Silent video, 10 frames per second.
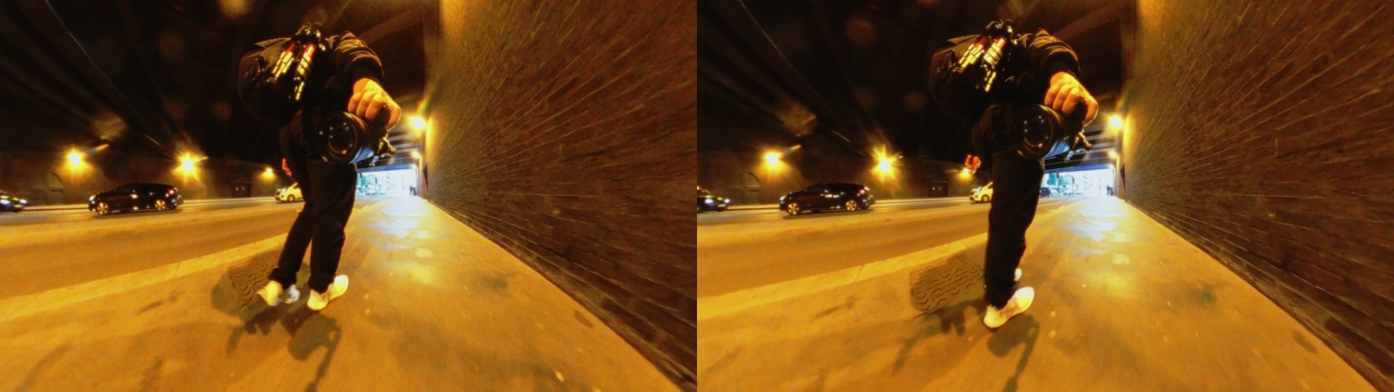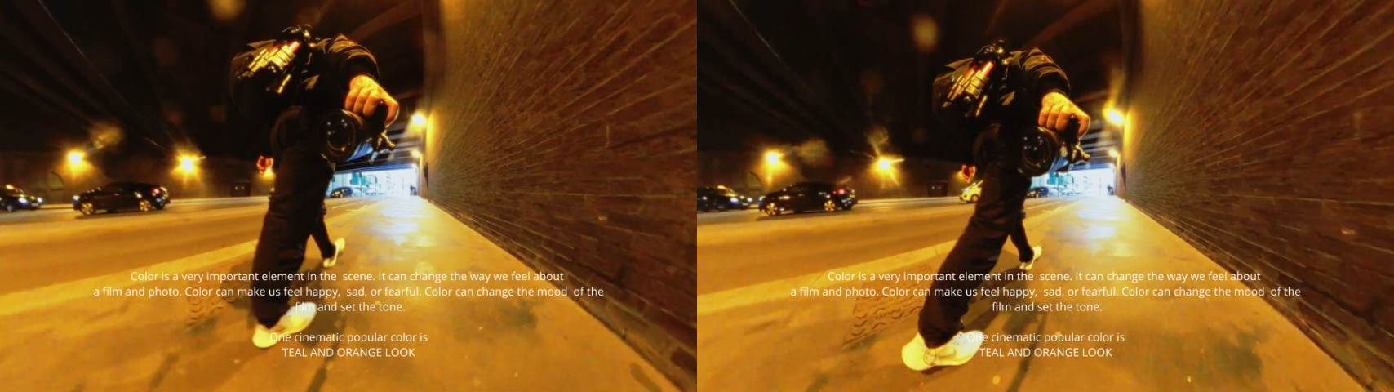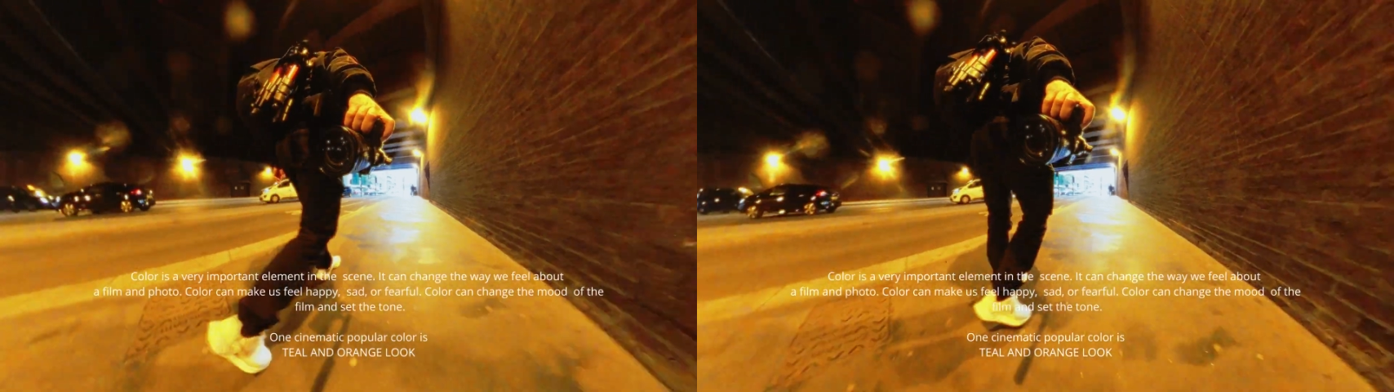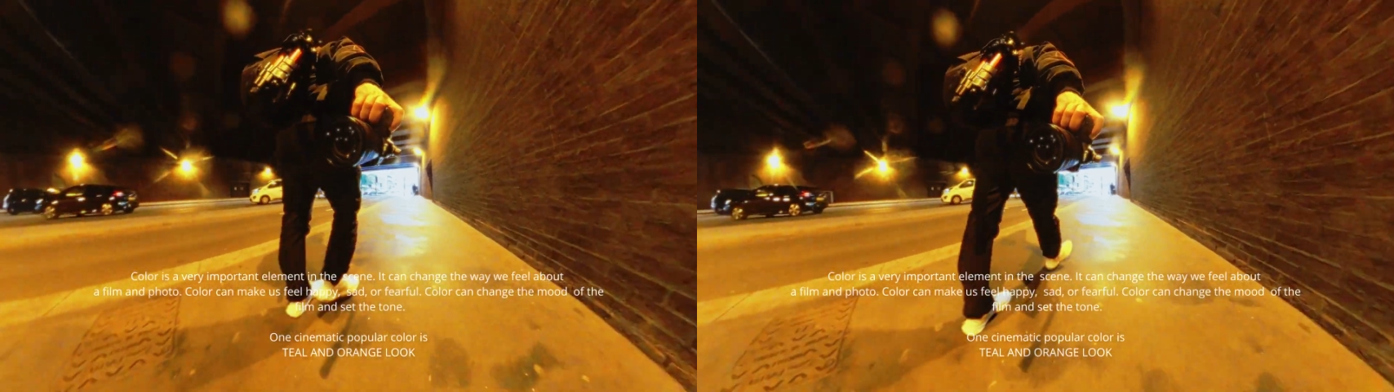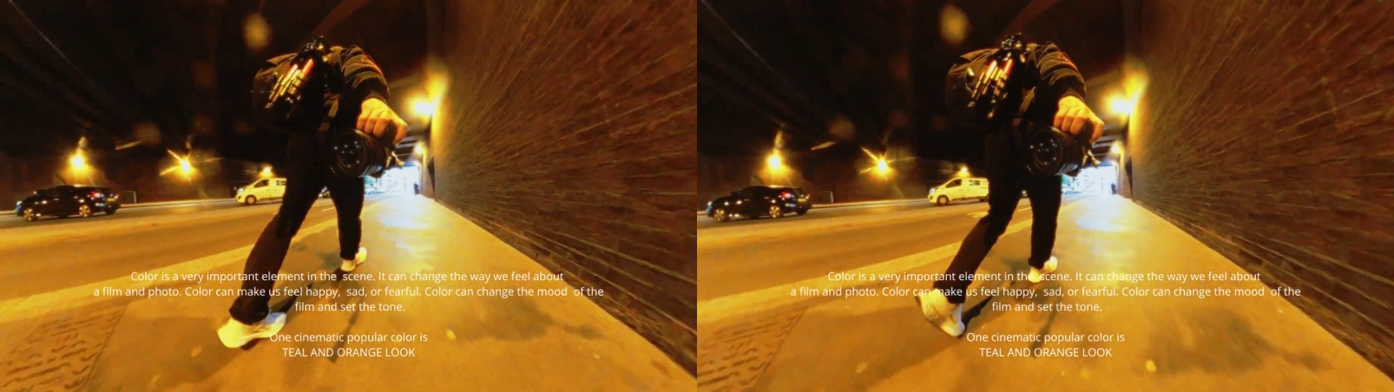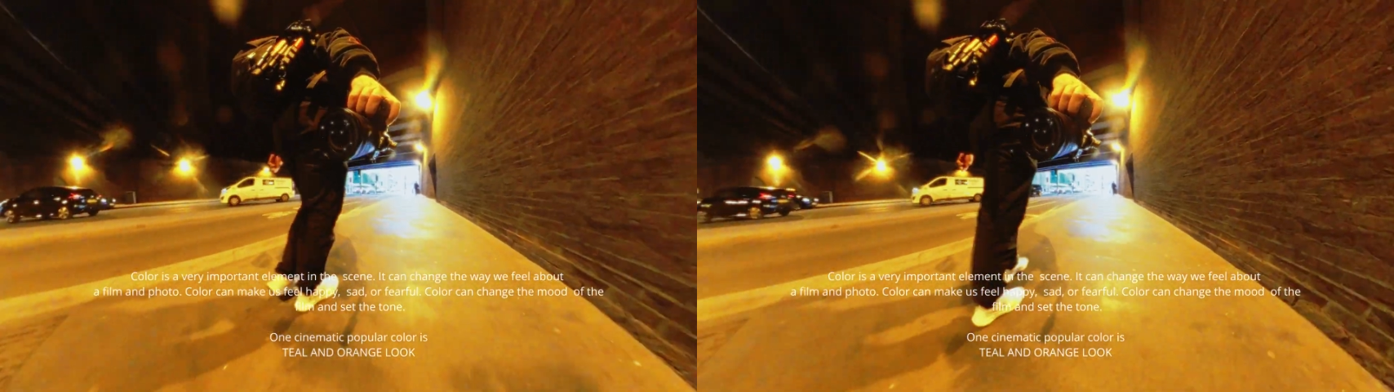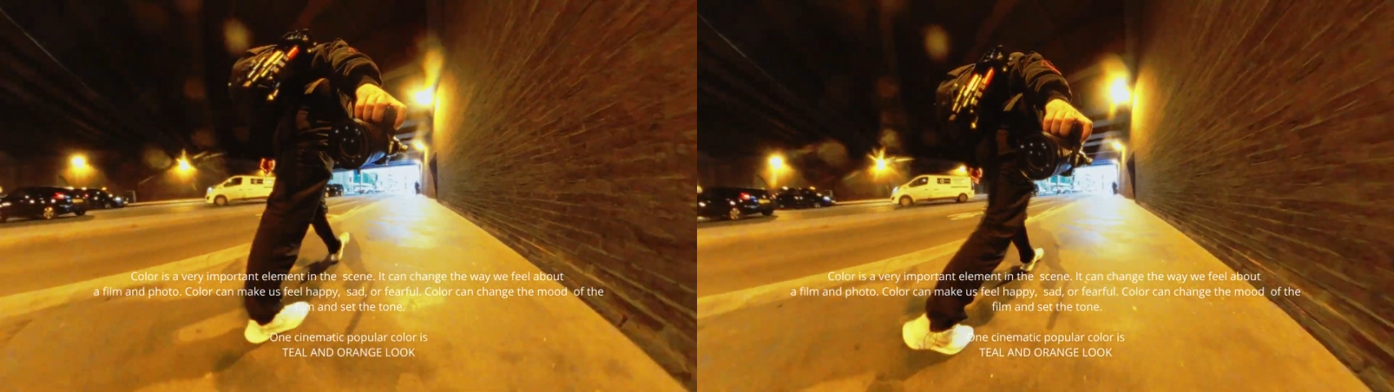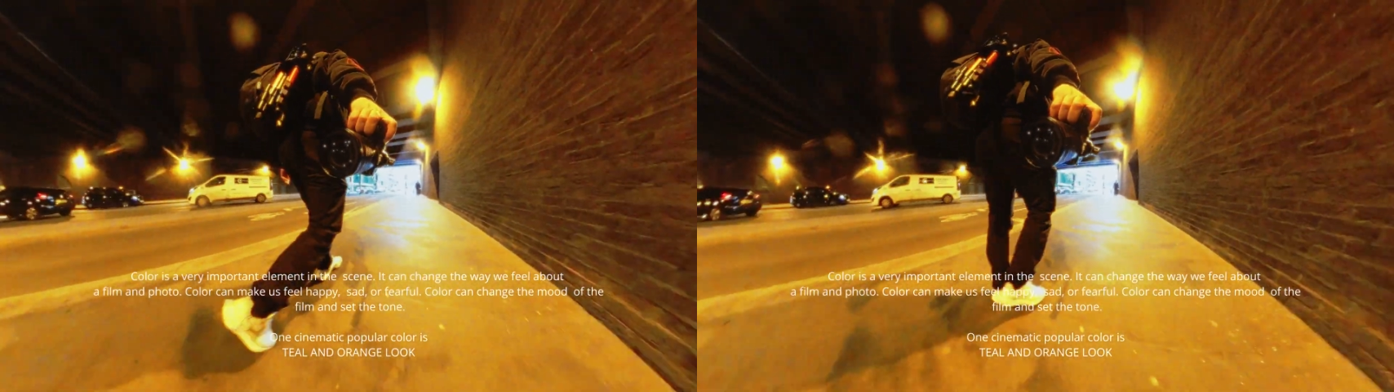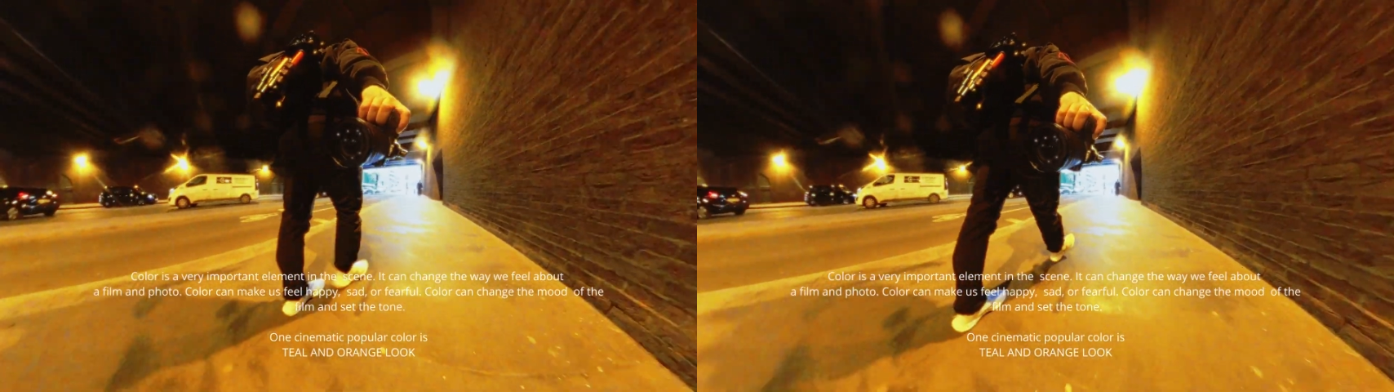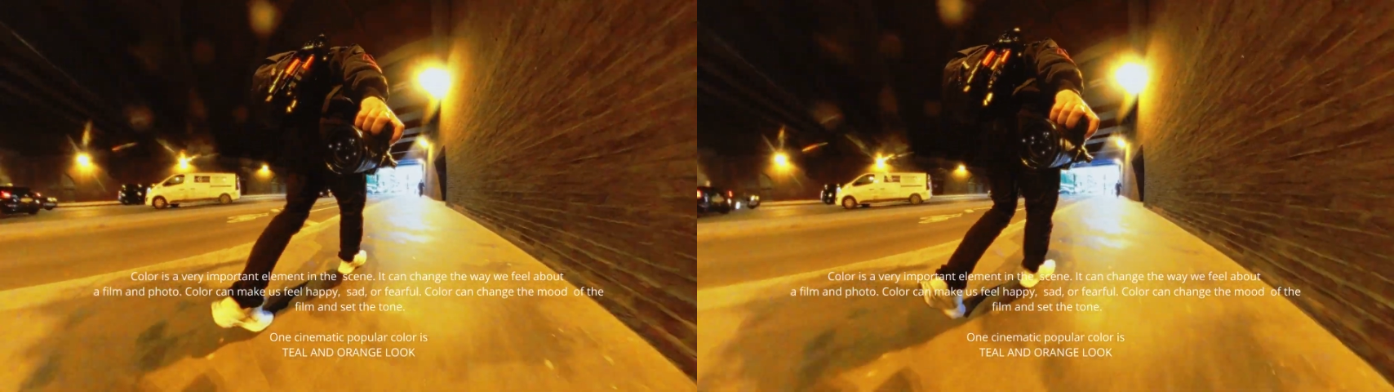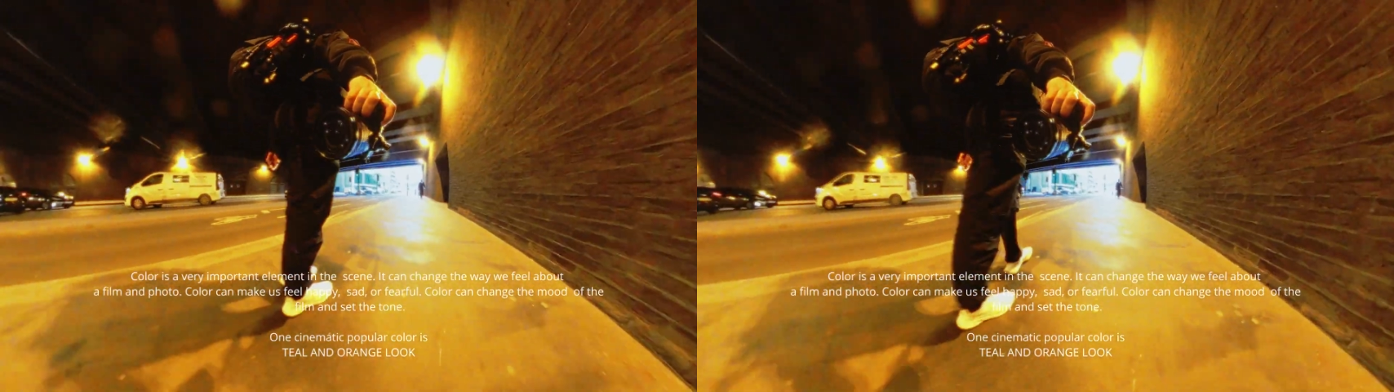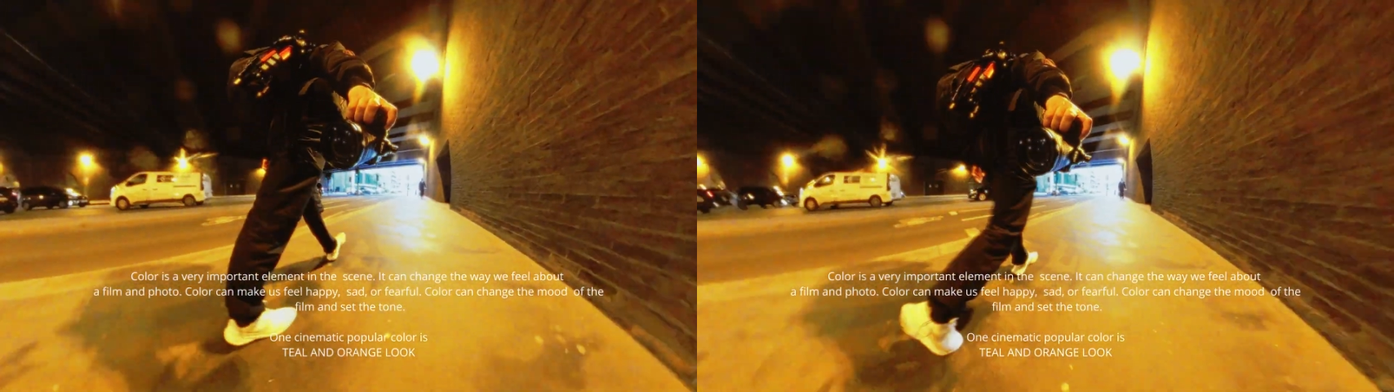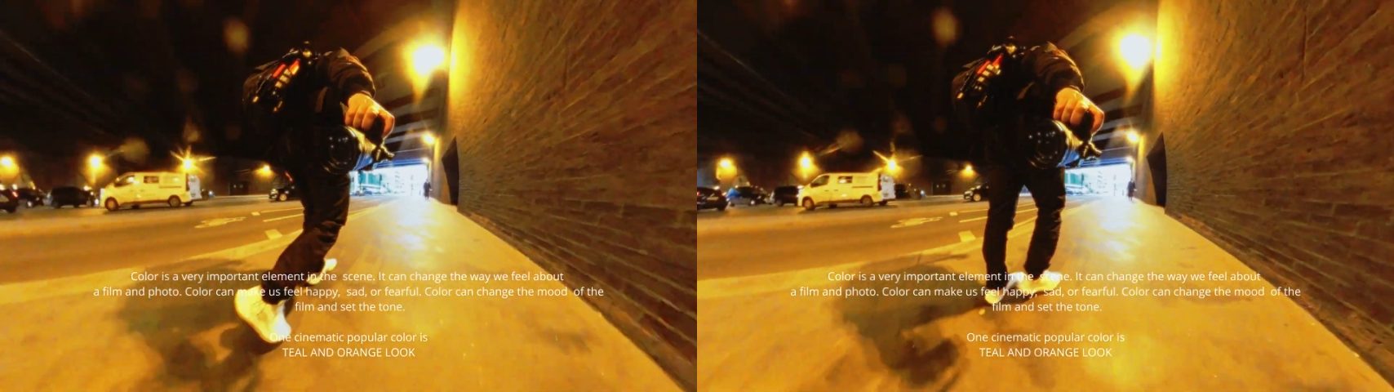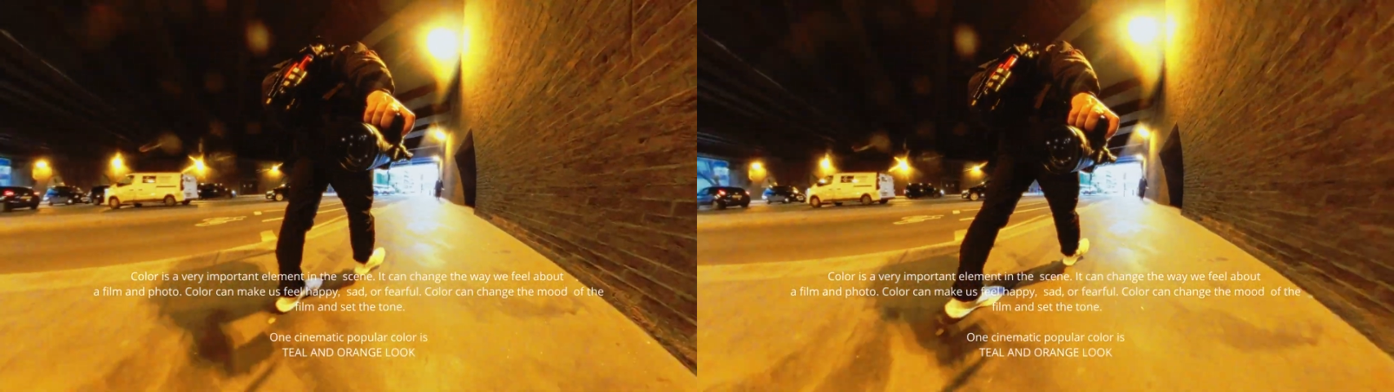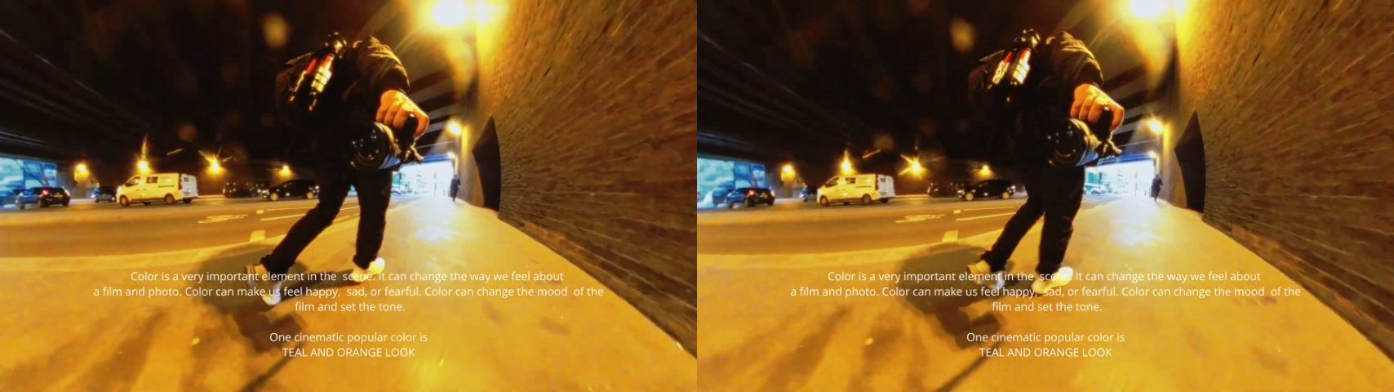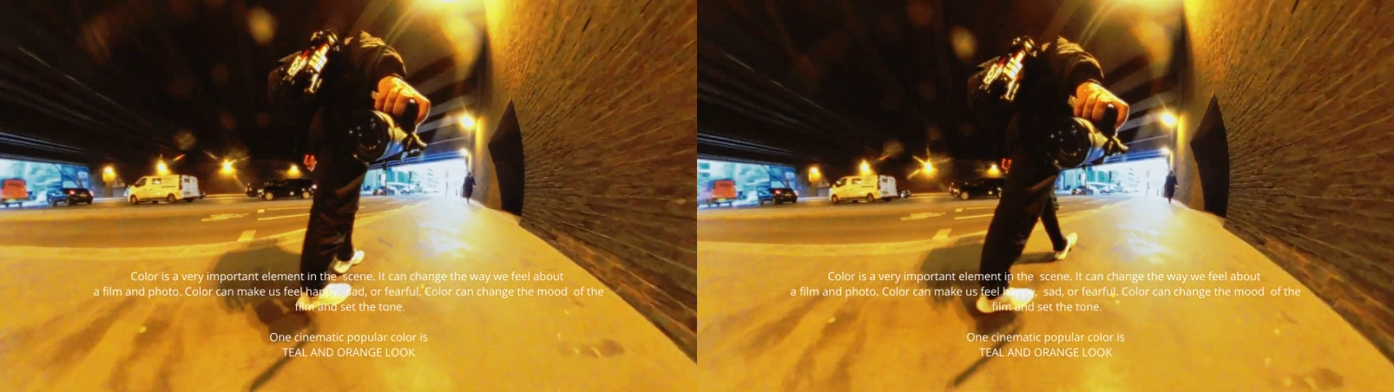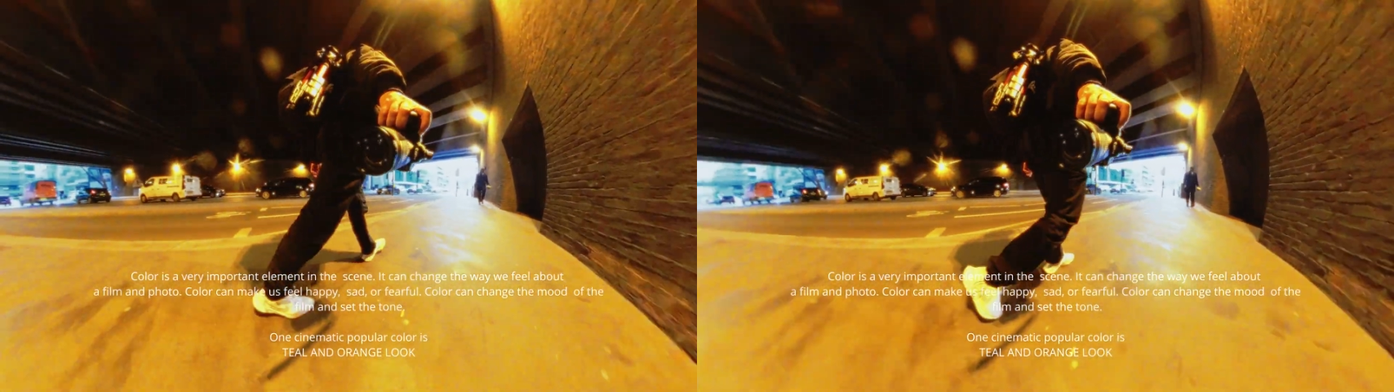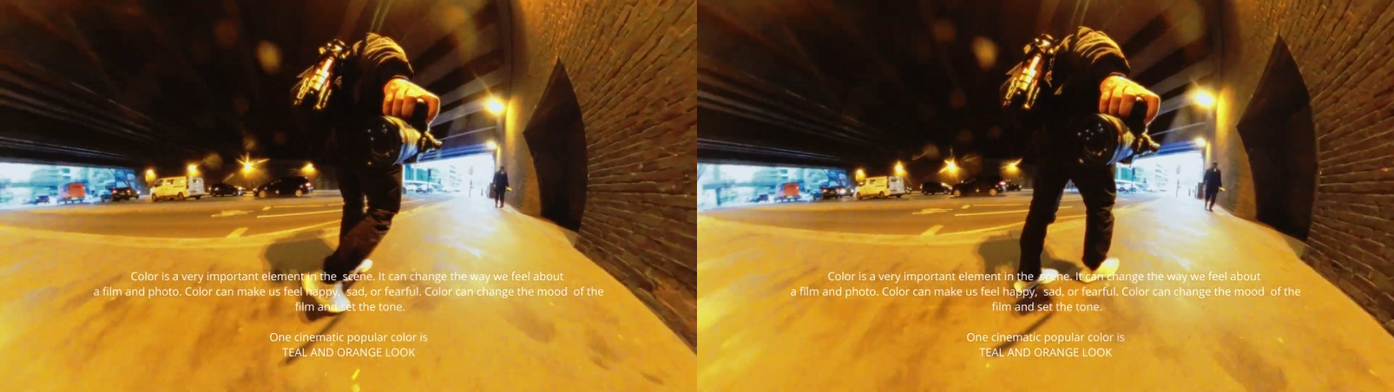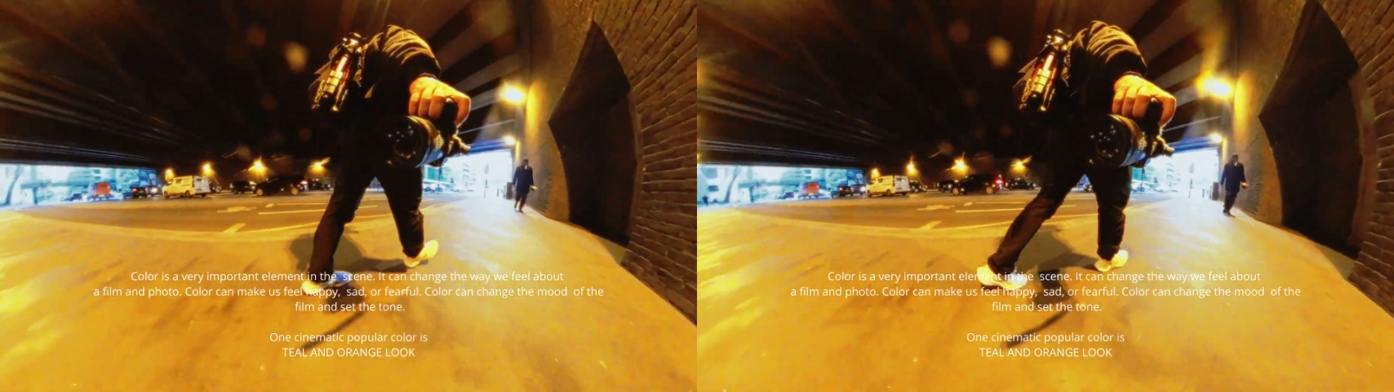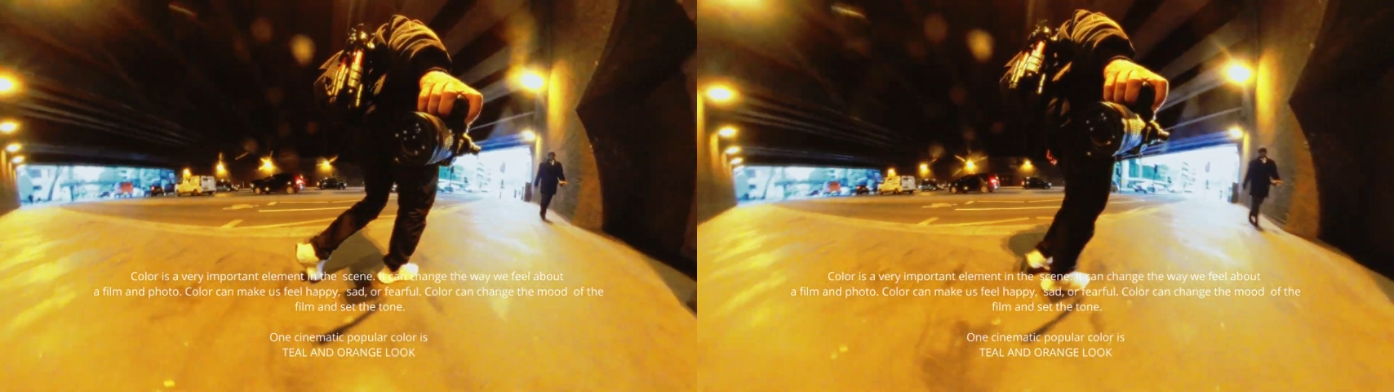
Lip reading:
[unreadable: no face in view]